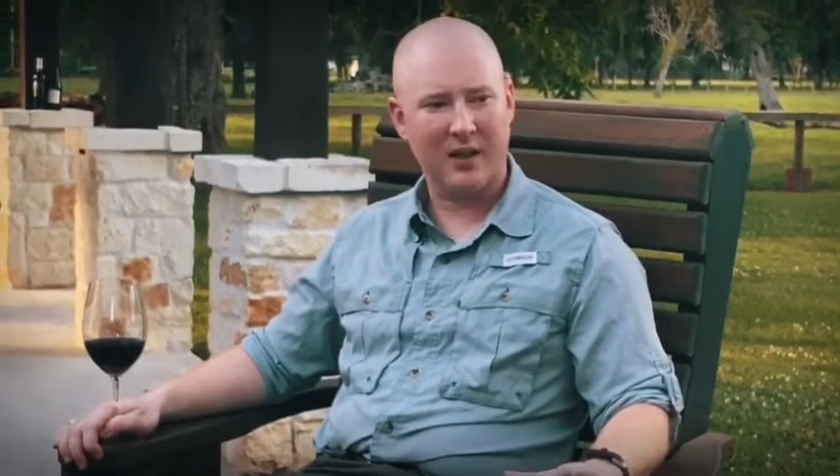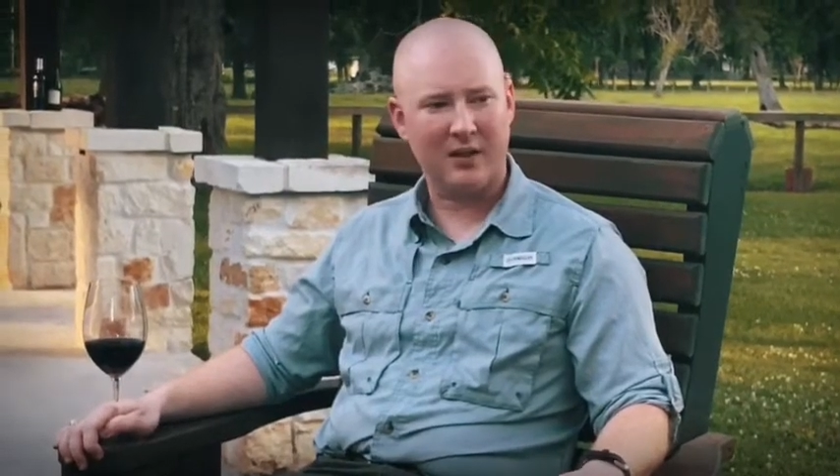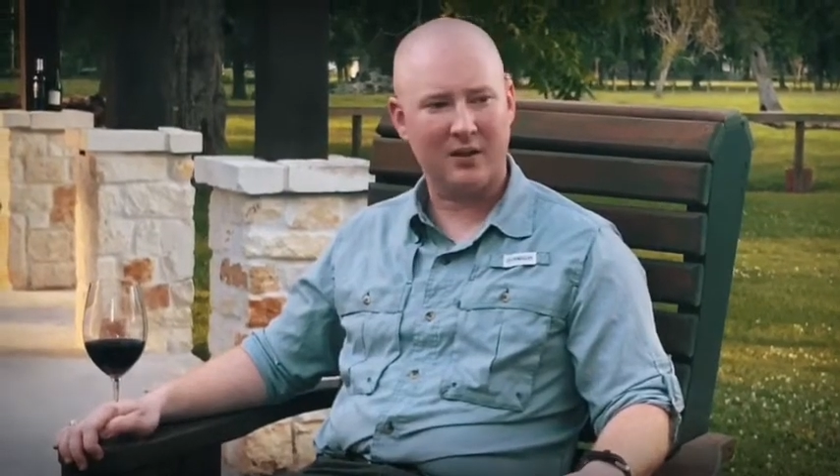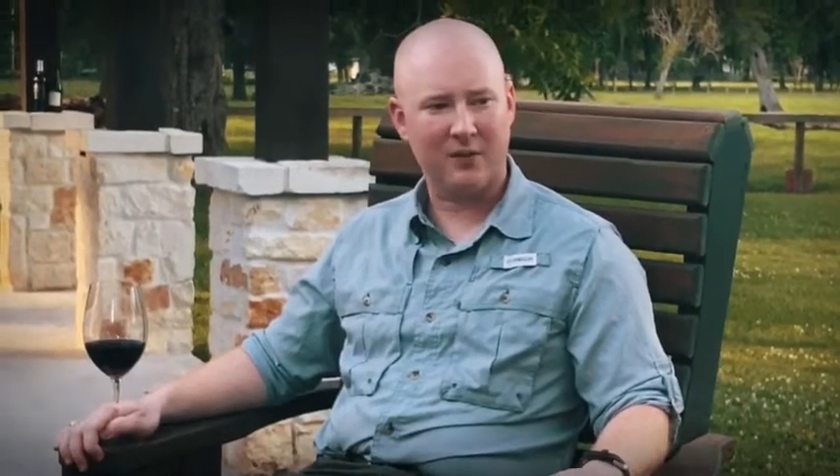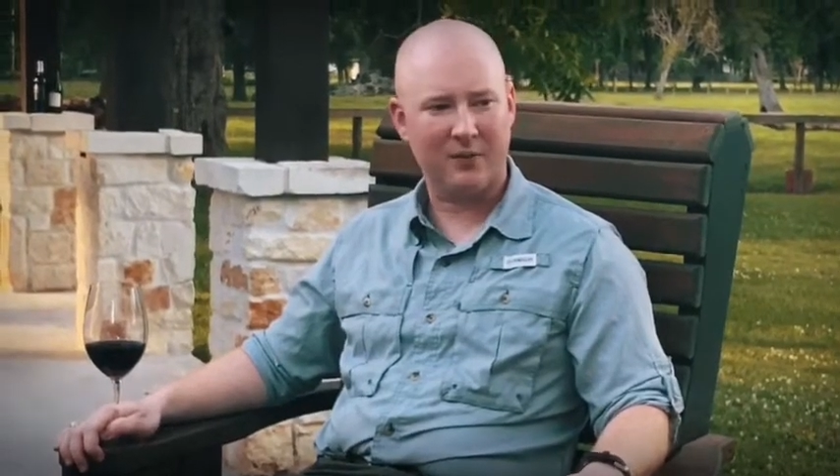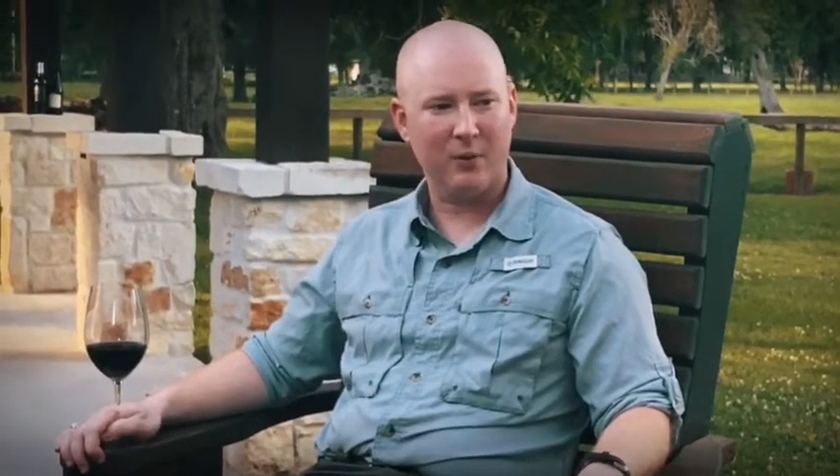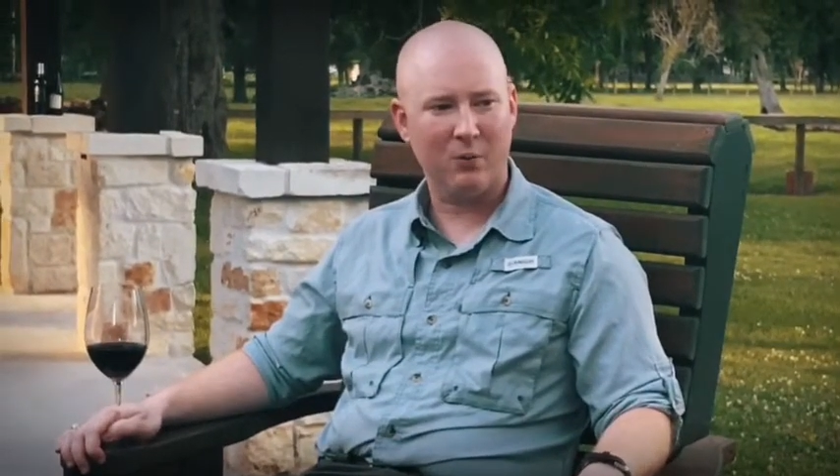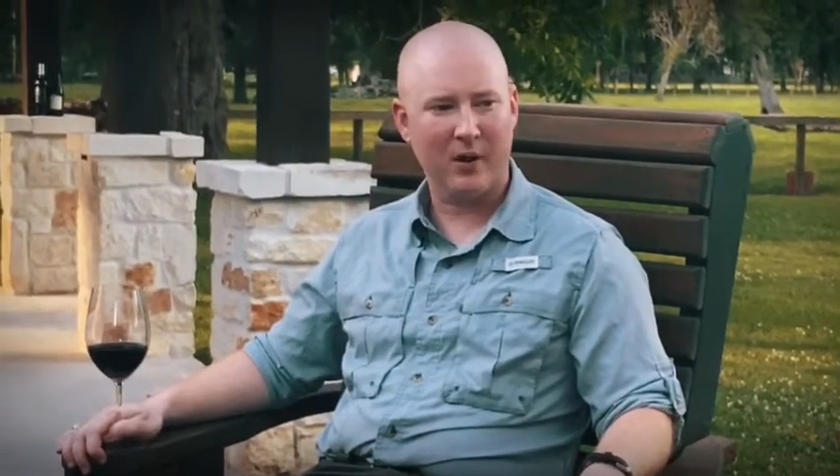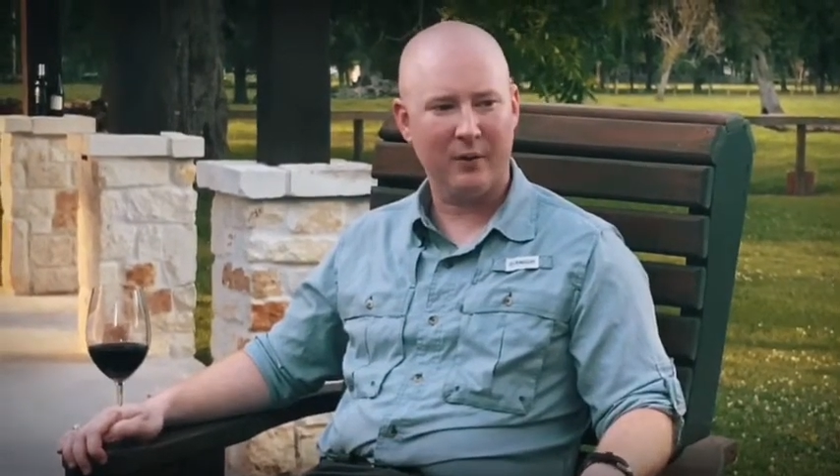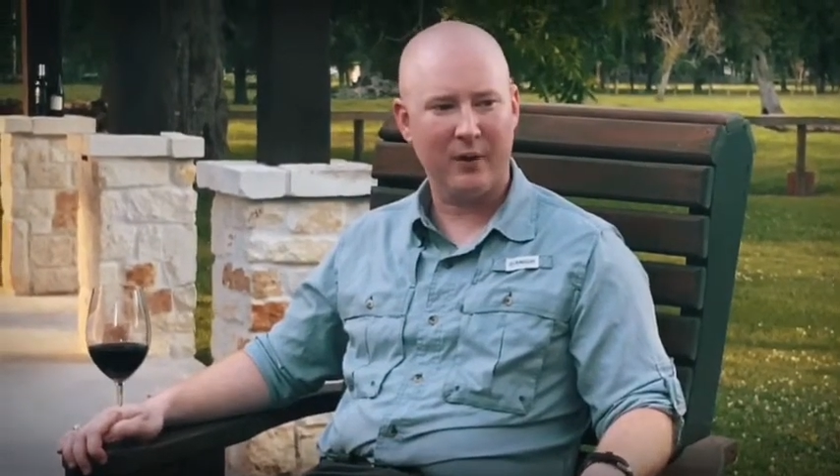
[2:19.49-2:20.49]
Texas
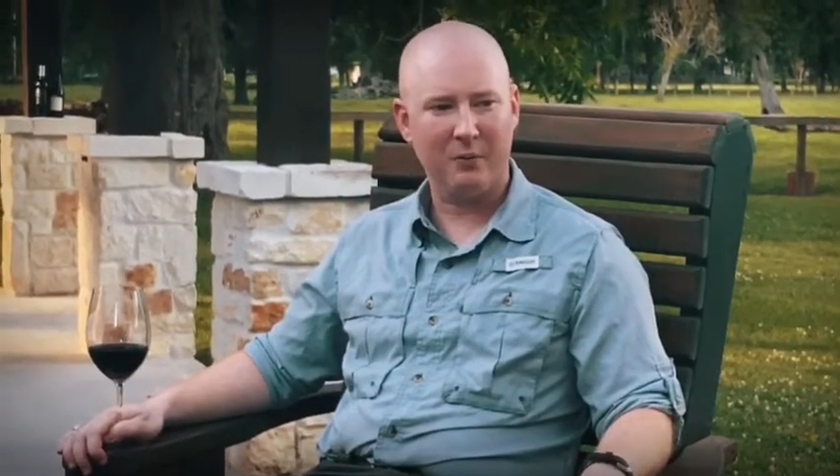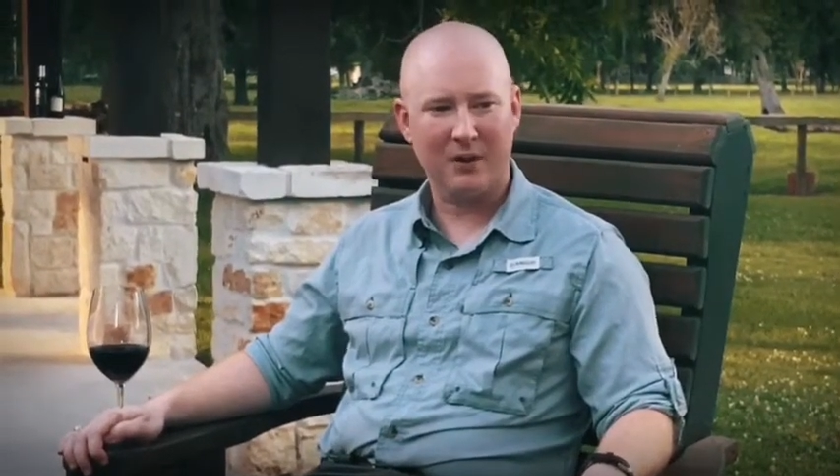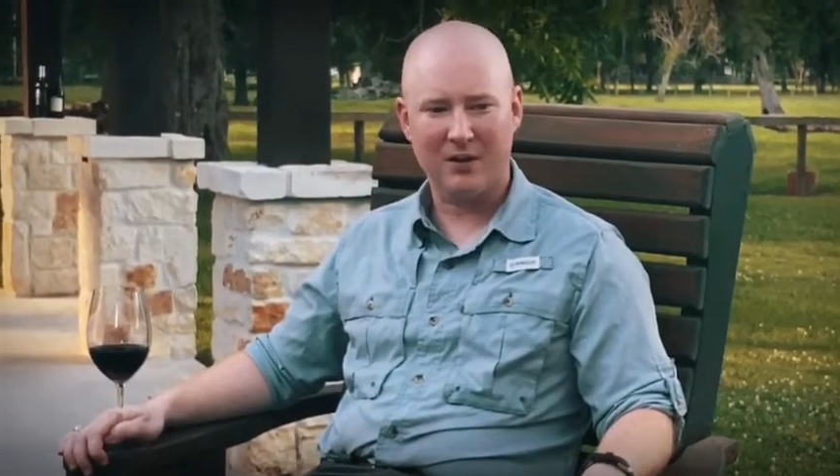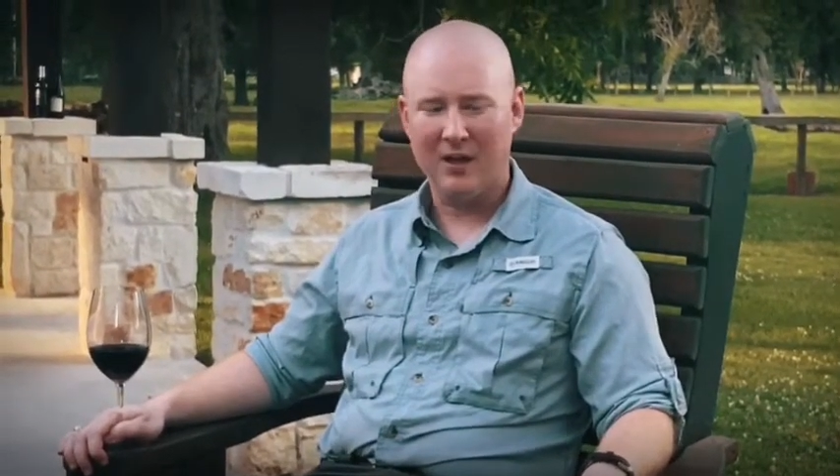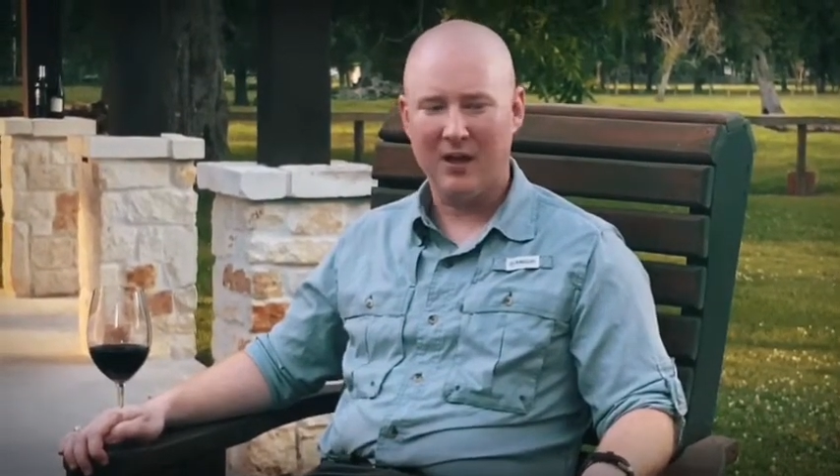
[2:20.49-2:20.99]
fruit winery, which